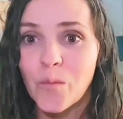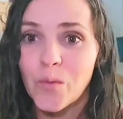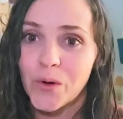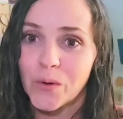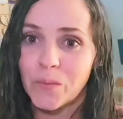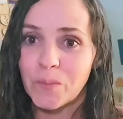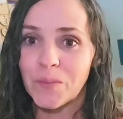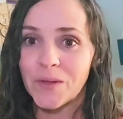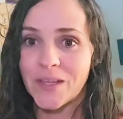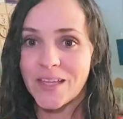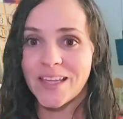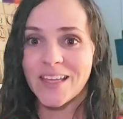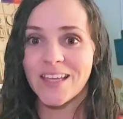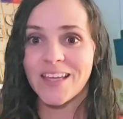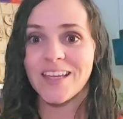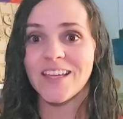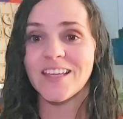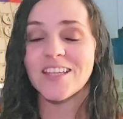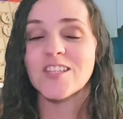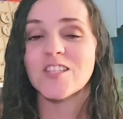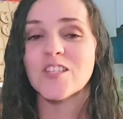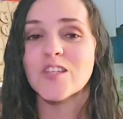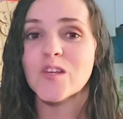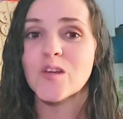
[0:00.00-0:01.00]
would
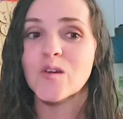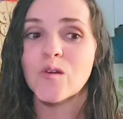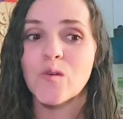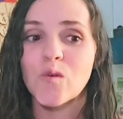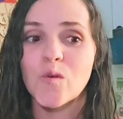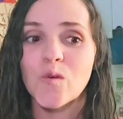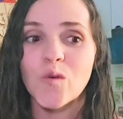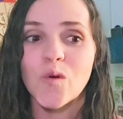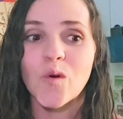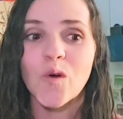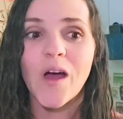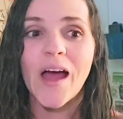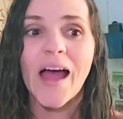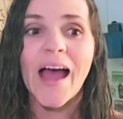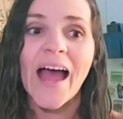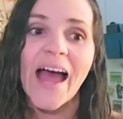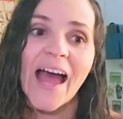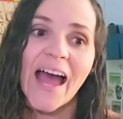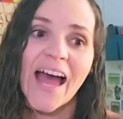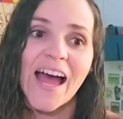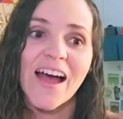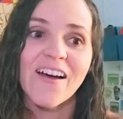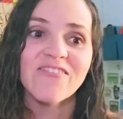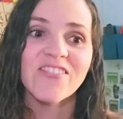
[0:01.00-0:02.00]
be to
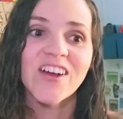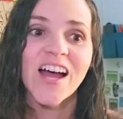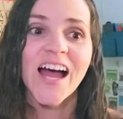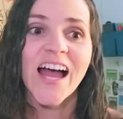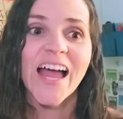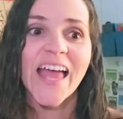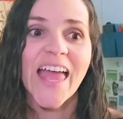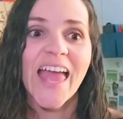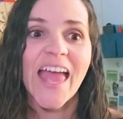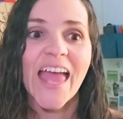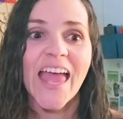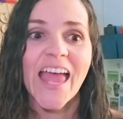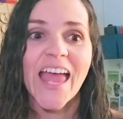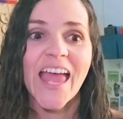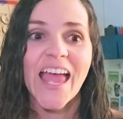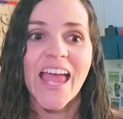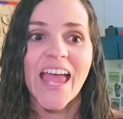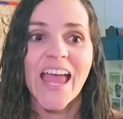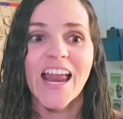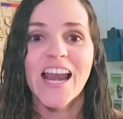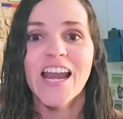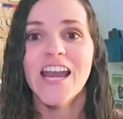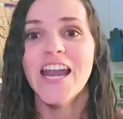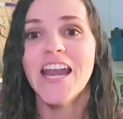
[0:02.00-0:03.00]
have
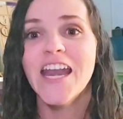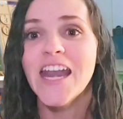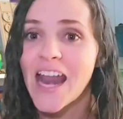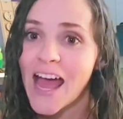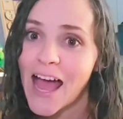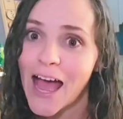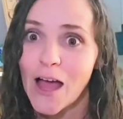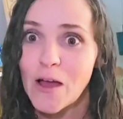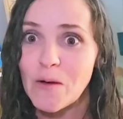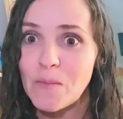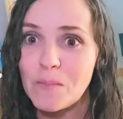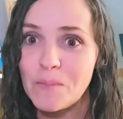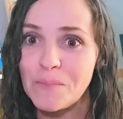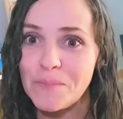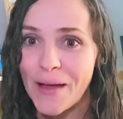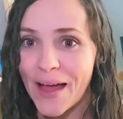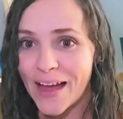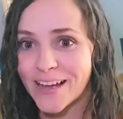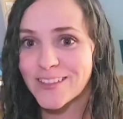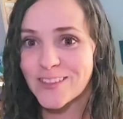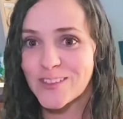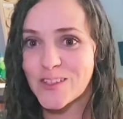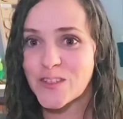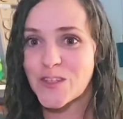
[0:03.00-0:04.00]
a not
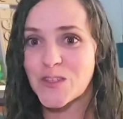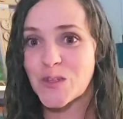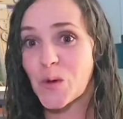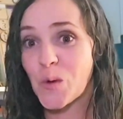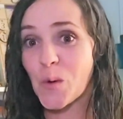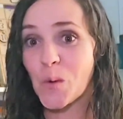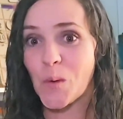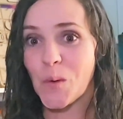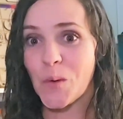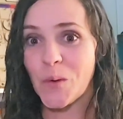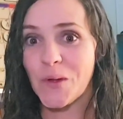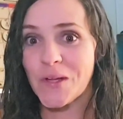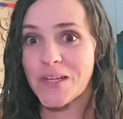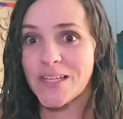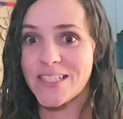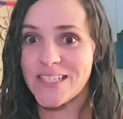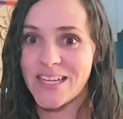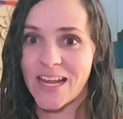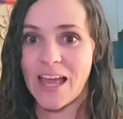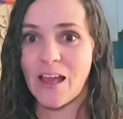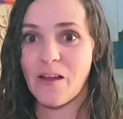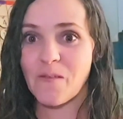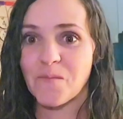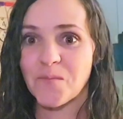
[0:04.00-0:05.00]
back to school
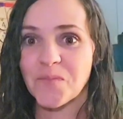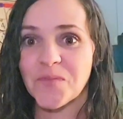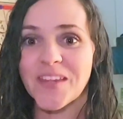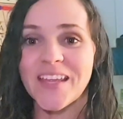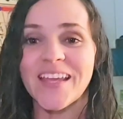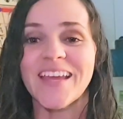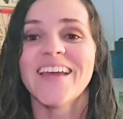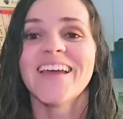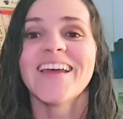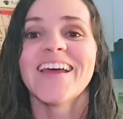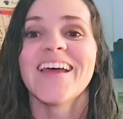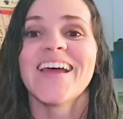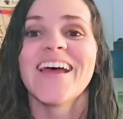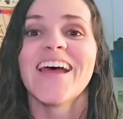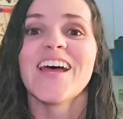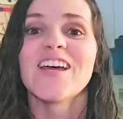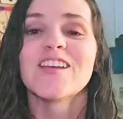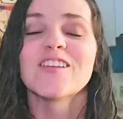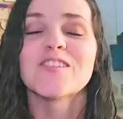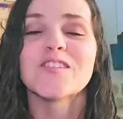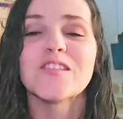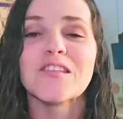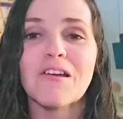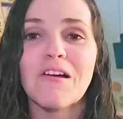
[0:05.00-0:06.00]
day.
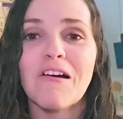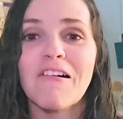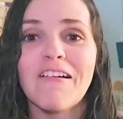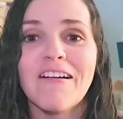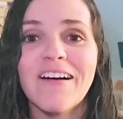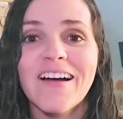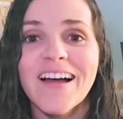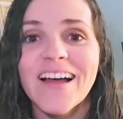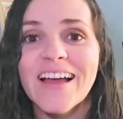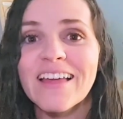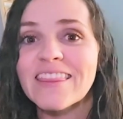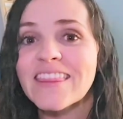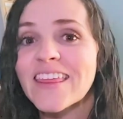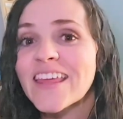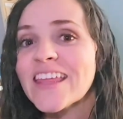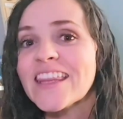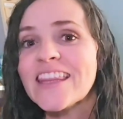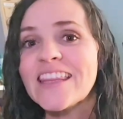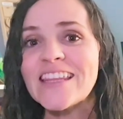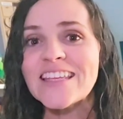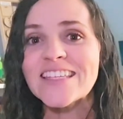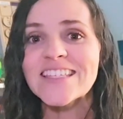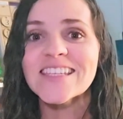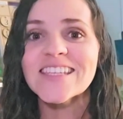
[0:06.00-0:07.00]
So I
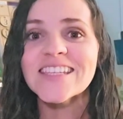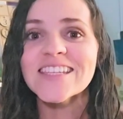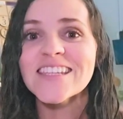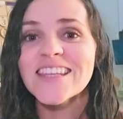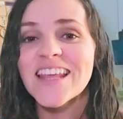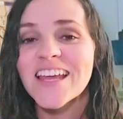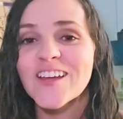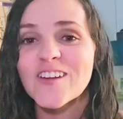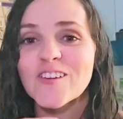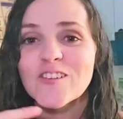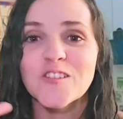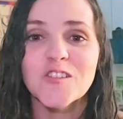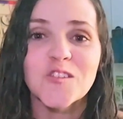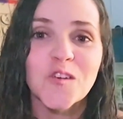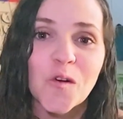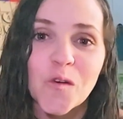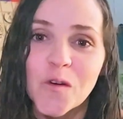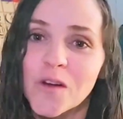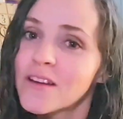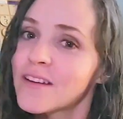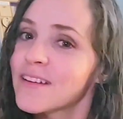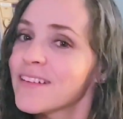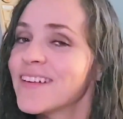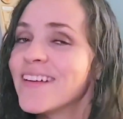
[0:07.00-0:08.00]
think this is like a
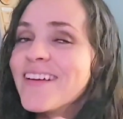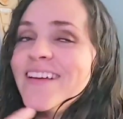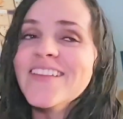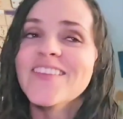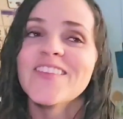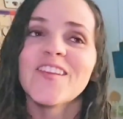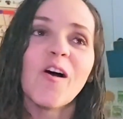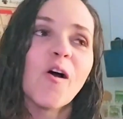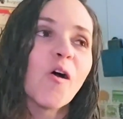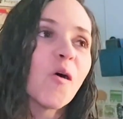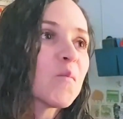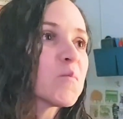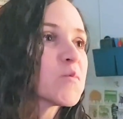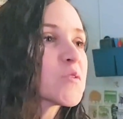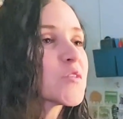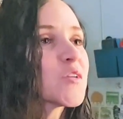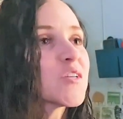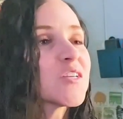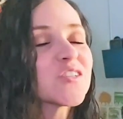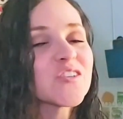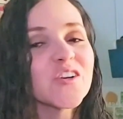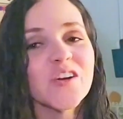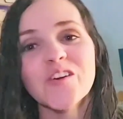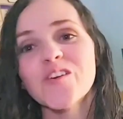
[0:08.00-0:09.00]
joke in the
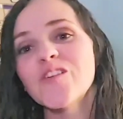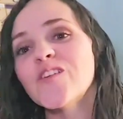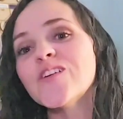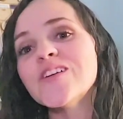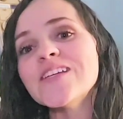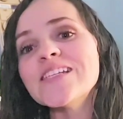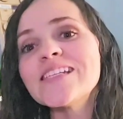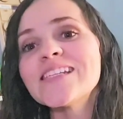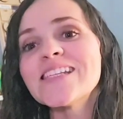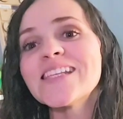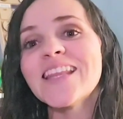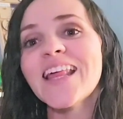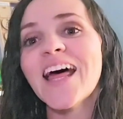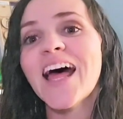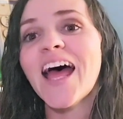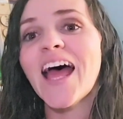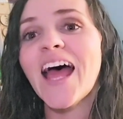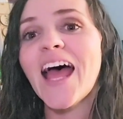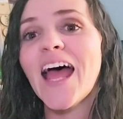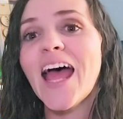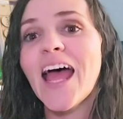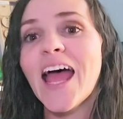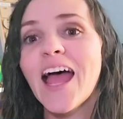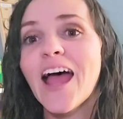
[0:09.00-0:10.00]
homeschool circles
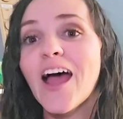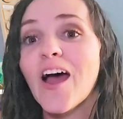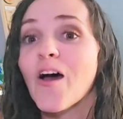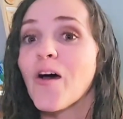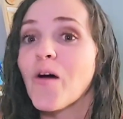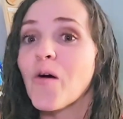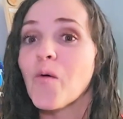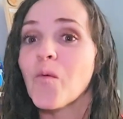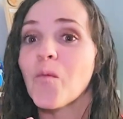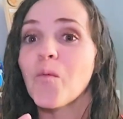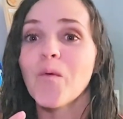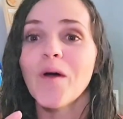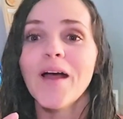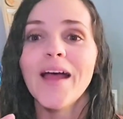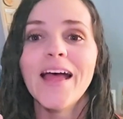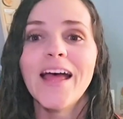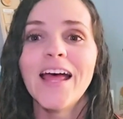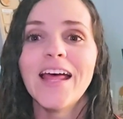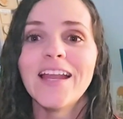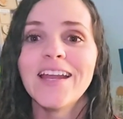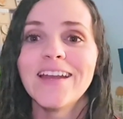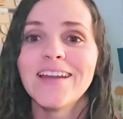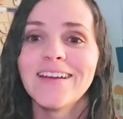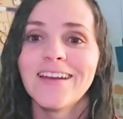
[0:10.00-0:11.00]
that
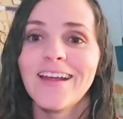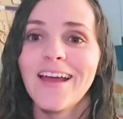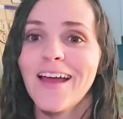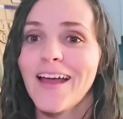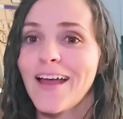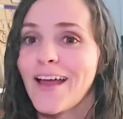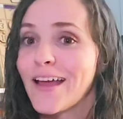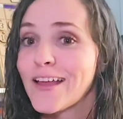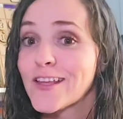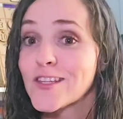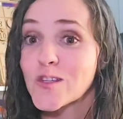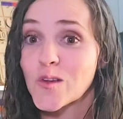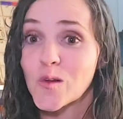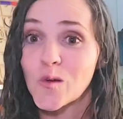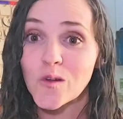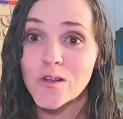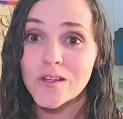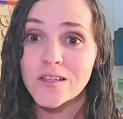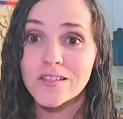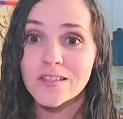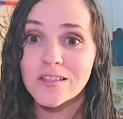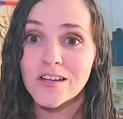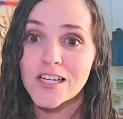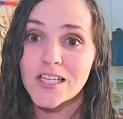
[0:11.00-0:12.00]
when
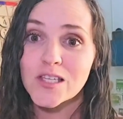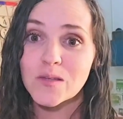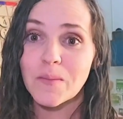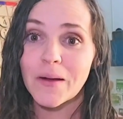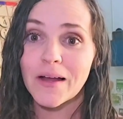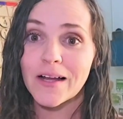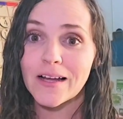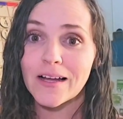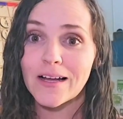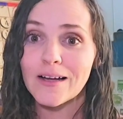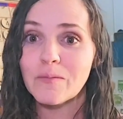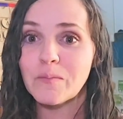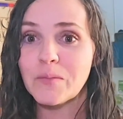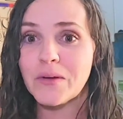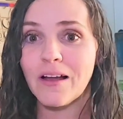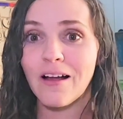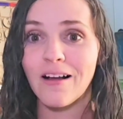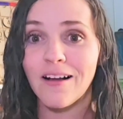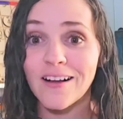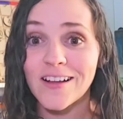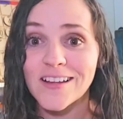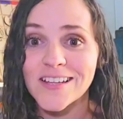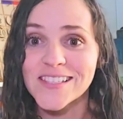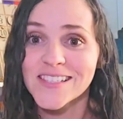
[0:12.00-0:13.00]
school starts back up, we
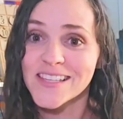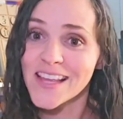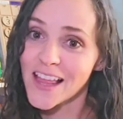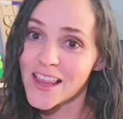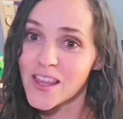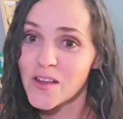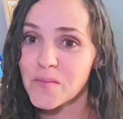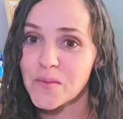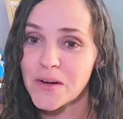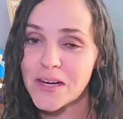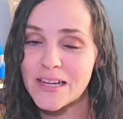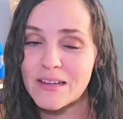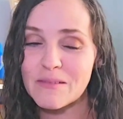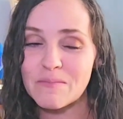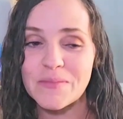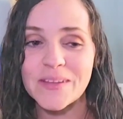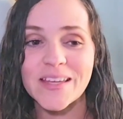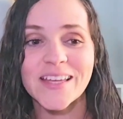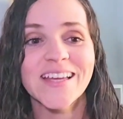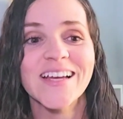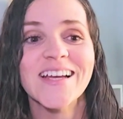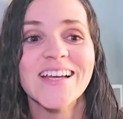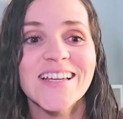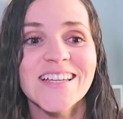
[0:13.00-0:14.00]
all celebrate
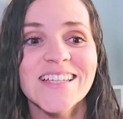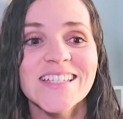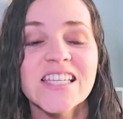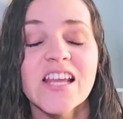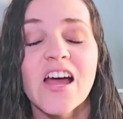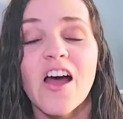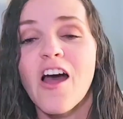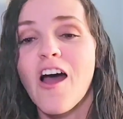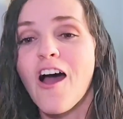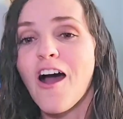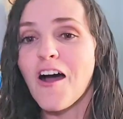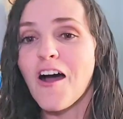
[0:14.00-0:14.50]
because